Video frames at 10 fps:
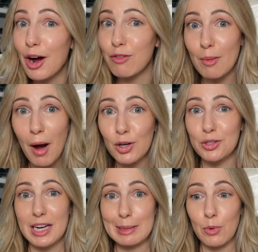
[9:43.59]
of our
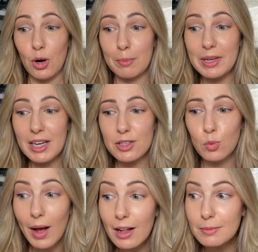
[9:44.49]
models anymore because,
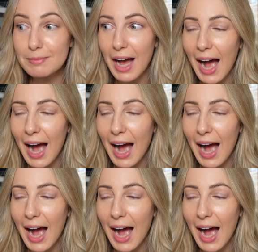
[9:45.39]
well,